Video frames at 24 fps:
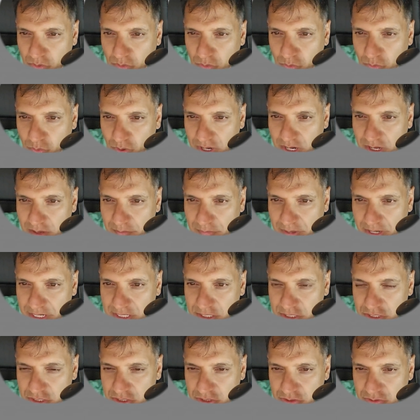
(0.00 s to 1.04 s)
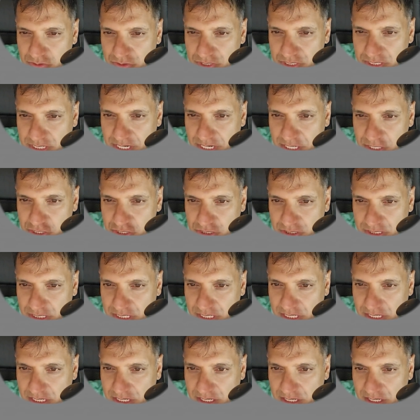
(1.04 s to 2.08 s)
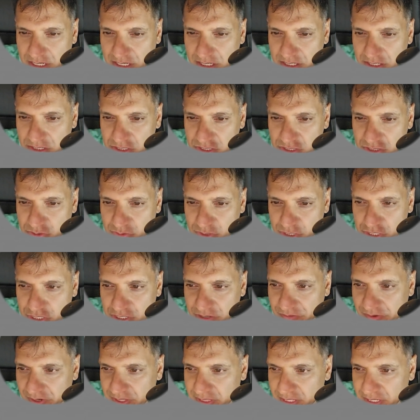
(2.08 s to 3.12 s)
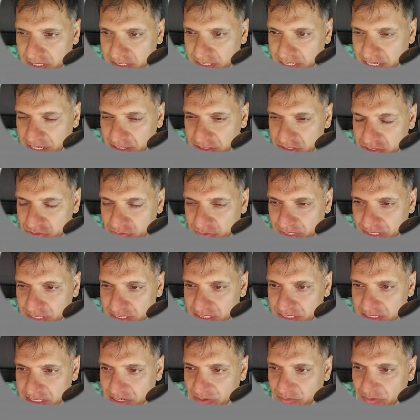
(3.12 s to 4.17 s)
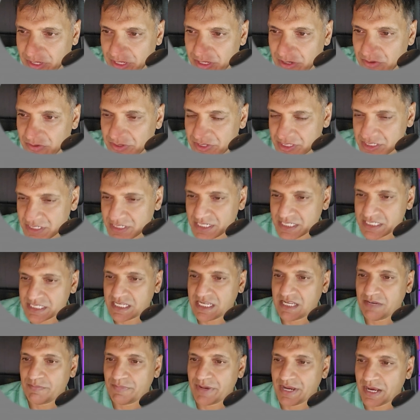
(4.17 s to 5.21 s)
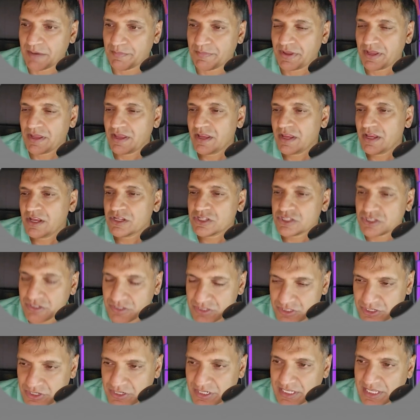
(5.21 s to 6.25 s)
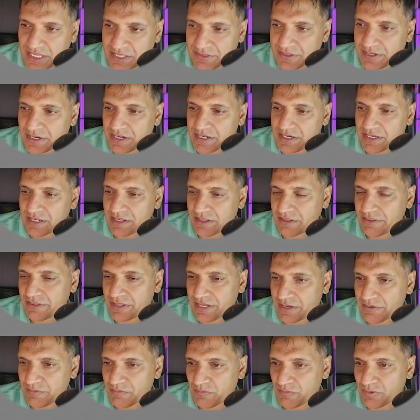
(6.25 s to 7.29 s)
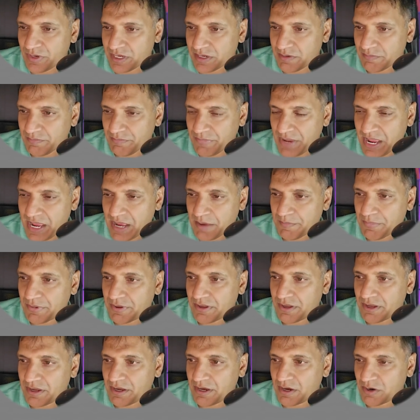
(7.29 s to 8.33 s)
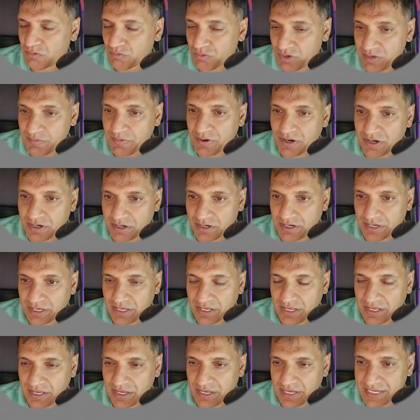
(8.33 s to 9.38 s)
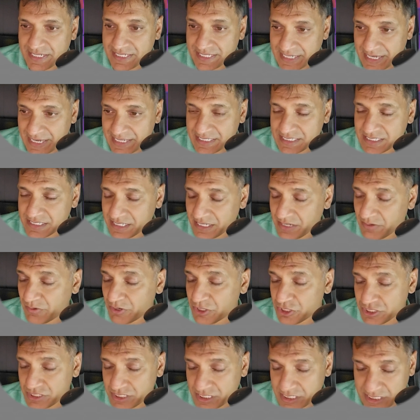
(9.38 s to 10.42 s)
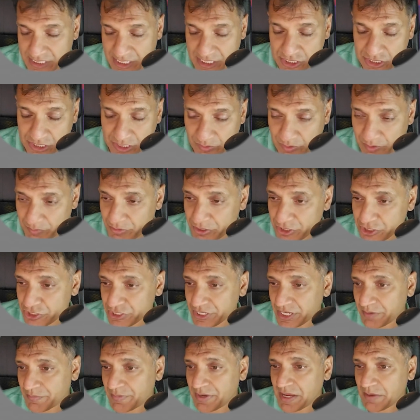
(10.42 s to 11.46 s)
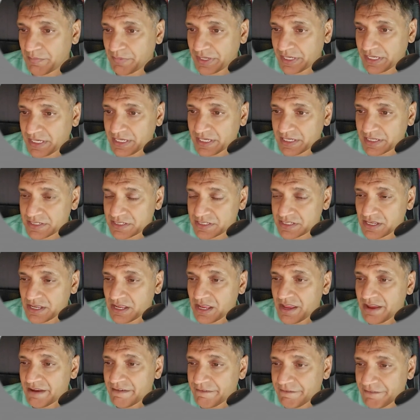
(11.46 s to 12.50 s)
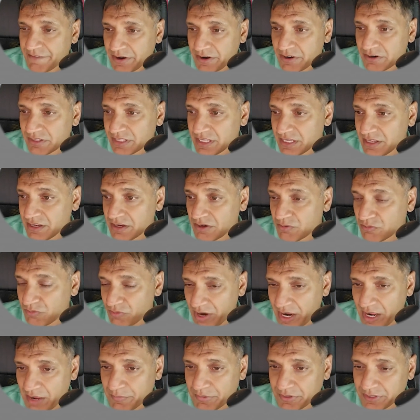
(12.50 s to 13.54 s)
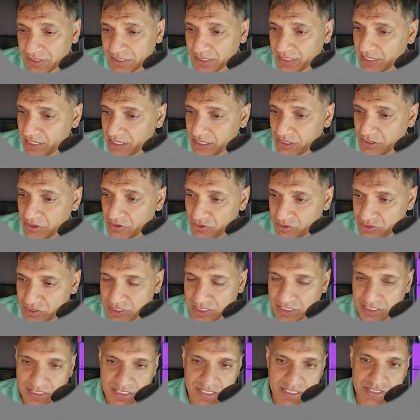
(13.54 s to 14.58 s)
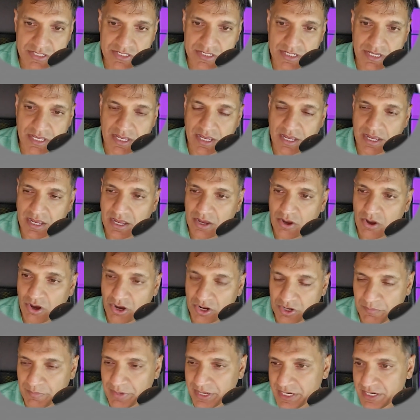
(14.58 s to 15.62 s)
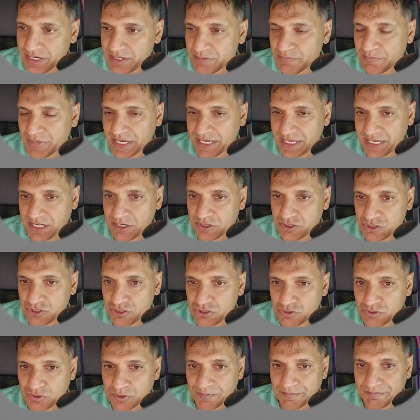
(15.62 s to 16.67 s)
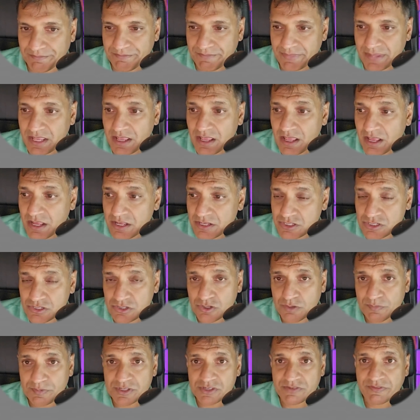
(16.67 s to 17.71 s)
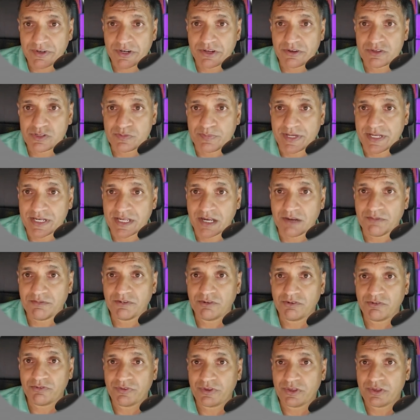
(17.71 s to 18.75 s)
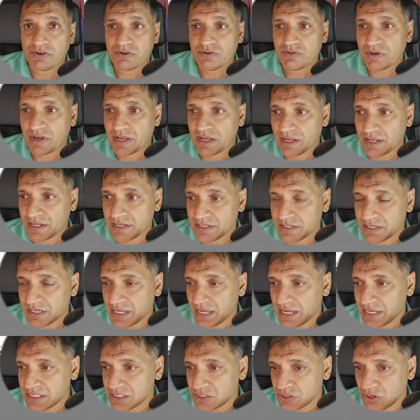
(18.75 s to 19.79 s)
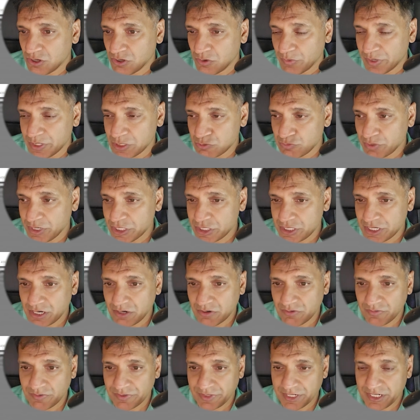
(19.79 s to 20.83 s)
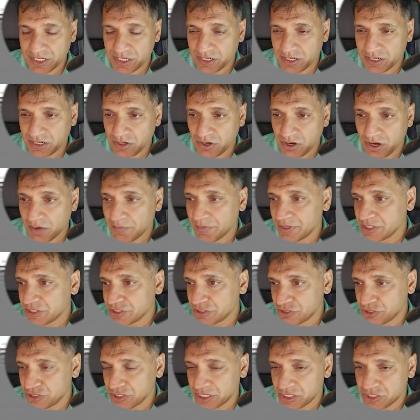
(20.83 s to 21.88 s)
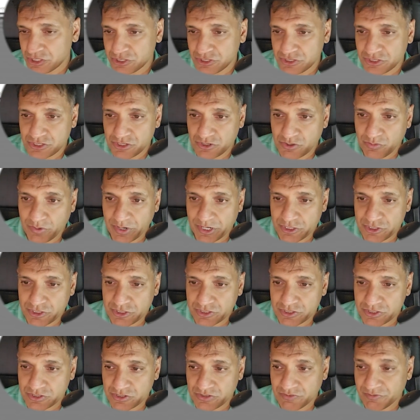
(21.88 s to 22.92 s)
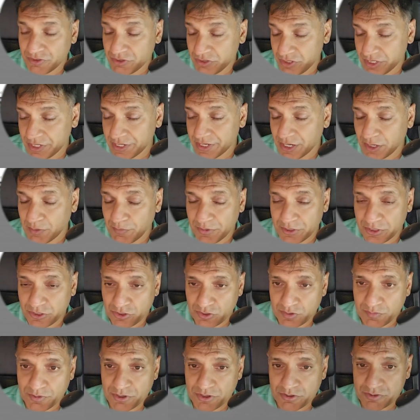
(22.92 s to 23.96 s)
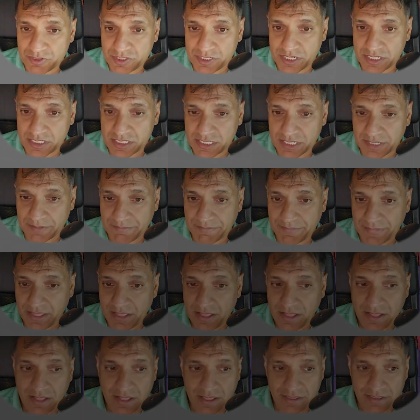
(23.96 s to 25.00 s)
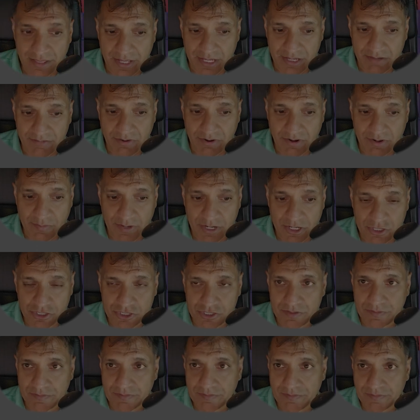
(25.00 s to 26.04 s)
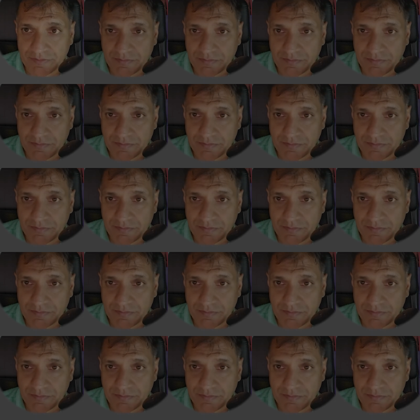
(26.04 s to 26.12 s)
what I might do is actually squish everything down so we can, there we go, that's a nice heat map. So you're starting to get the idea that we can map rebar intensity, which is essentially what bridge deck mapping is, fairly rapidly using this automated picking tool. So I hope this video has been helpful for you, and as always, reach out with any comments, suggestions, or questions, or if you need help in your processing. Thank you very much.